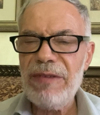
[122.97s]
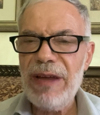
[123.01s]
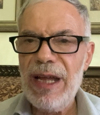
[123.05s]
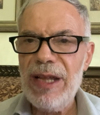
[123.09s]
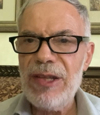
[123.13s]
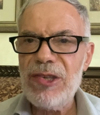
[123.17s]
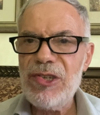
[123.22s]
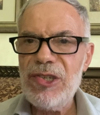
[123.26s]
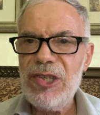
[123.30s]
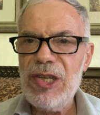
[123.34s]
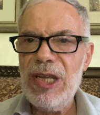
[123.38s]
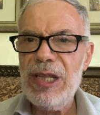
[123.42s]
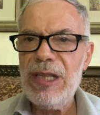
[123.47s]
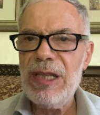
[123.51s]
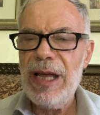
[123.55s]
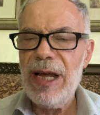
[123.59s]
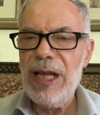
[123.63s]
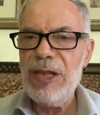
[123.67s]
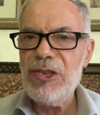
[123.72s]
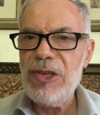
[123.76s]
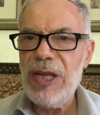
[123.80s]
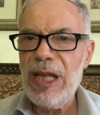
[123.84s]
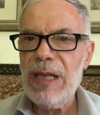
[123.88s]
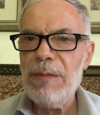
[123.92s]
and
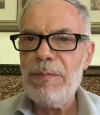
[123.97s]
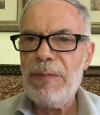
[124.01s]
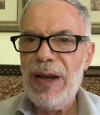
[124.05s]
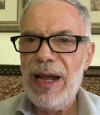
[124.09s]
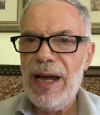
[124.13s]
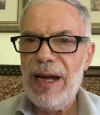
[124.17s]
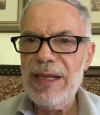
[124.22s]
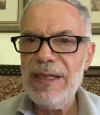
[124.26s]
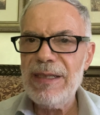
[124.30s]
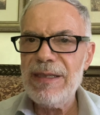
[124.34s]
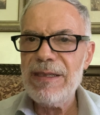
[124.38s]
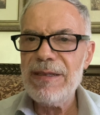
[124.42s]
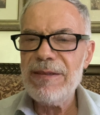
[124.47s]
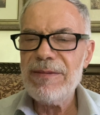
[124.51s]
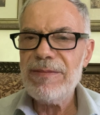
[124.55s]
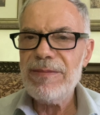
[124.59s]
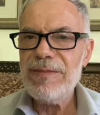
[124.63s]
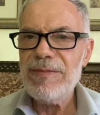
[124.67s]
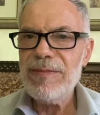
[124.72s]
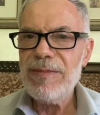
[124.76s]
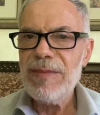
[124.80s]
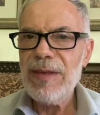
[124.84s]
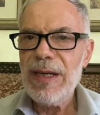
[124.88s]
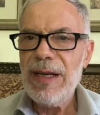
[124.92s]
shed blood?
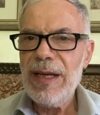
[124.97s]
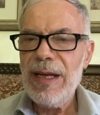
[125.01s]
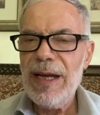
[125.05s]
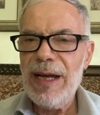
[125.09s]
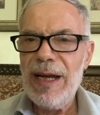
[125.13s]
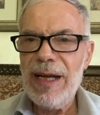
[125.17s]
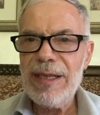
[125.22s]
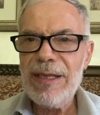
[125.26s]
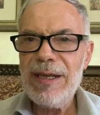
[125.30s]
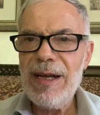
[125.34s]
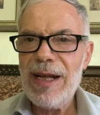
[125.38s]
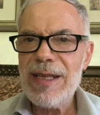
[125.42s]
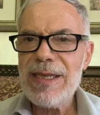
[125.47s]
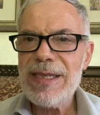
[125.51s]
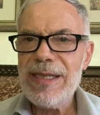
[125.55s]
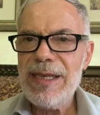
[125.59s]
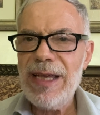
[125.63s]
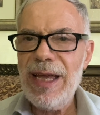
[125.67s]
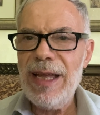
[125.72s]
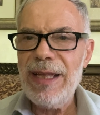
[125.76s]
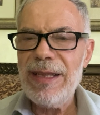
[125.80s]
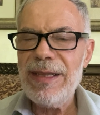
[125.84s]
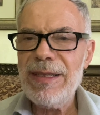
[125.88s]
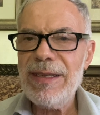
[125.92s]
And God
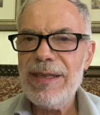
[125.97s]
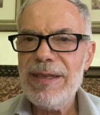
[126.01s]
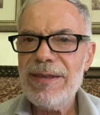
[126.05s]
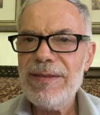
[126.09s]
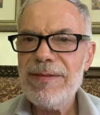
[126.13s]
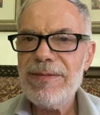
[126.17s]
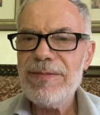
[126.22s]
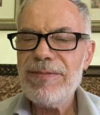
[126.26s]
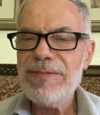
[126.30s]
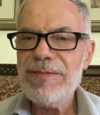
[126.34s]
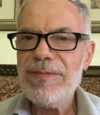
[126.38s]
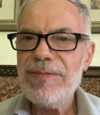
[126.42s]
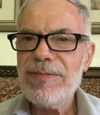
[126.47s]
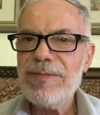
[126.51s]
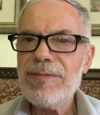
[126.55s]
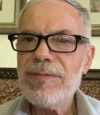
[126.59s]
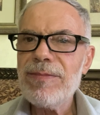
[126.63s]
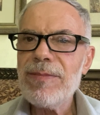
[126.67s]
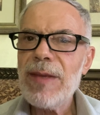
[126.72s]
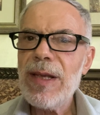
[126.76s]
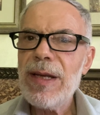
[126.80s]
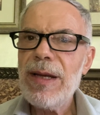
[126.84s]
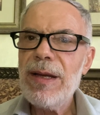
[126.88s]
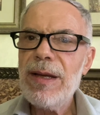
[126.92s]
said,
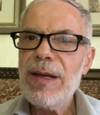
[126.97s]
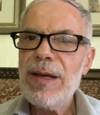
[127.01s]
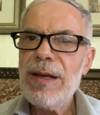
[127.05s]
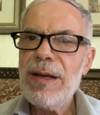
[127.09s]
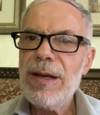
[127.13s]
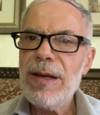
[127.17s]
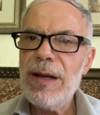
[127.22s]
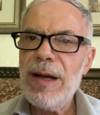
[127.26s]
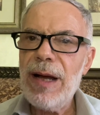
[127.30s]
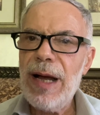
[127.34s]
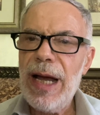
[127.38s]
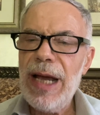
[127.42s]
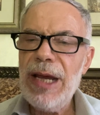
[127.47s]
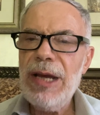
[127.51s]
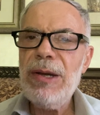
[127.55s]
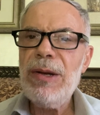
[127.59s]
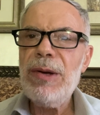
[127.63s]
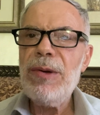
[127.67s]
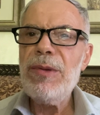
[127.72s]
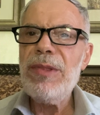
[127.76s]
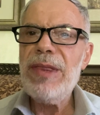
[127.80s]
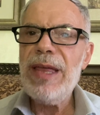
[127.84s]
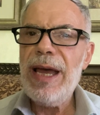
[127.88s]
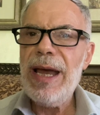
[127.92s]
I
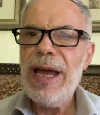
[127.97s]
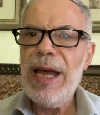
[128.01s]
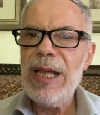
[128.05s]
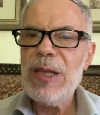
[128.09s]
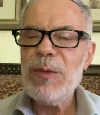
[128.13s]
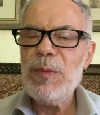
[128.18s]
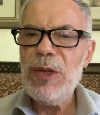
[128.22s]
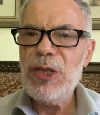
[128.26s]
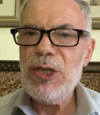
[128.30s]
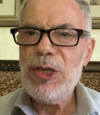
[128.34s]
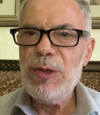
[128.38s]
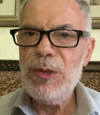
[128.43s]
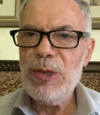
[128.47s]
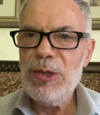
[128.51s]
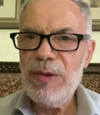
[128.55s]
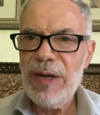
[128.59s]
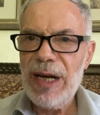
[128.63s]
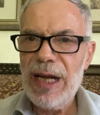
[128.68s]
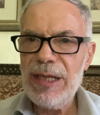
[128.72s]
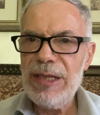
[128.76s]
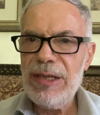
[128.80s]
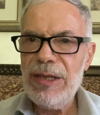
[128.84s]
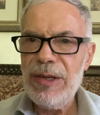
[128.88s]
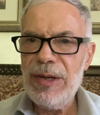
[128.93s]
know that which you do
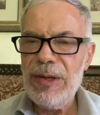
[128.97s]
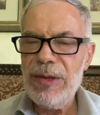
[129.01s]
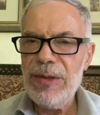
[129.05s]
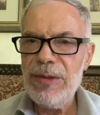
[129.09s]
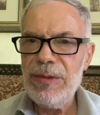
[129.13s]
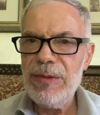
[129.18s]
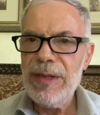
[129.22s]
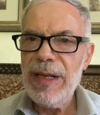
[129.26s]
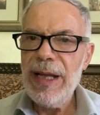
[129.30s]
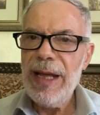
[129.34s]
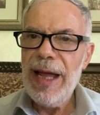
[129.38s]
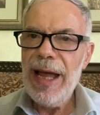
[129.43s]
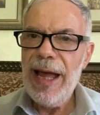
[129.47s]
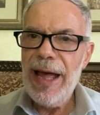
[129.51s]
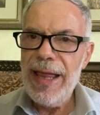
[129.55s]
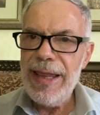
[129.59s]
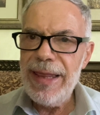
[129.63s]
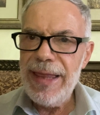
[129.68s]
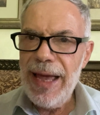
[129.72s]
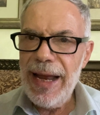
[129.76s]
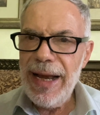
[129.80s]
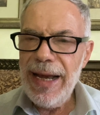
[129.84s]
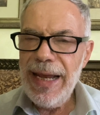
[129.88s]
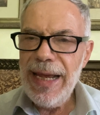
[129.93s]
not know.
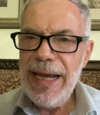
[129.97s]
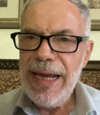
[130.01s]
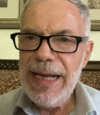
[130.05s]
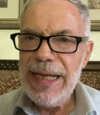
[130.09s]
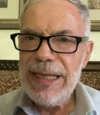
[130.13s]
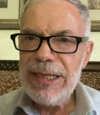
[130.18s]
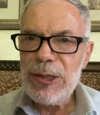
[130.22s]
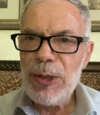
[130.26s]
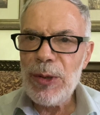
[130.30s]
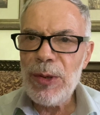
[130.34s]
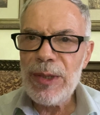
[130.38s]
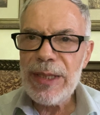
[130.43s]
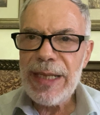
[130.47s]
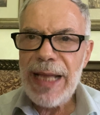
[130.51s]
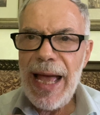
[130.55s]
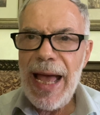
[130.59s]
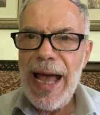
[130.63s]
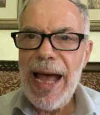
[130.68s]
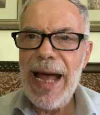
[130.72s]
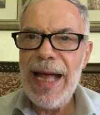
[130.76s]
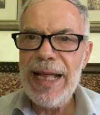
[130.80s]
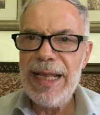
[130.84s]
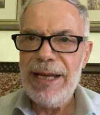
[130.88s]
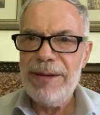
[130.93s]
And then he taught
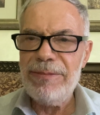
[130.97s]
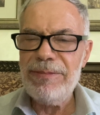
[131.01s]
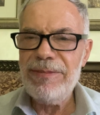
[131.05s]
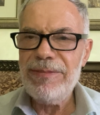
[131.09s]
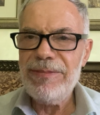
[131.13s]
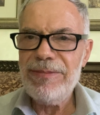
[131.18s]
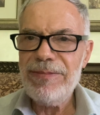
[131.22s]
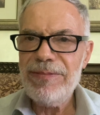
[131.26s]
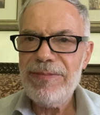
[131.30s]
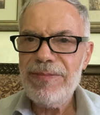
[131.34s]
Adam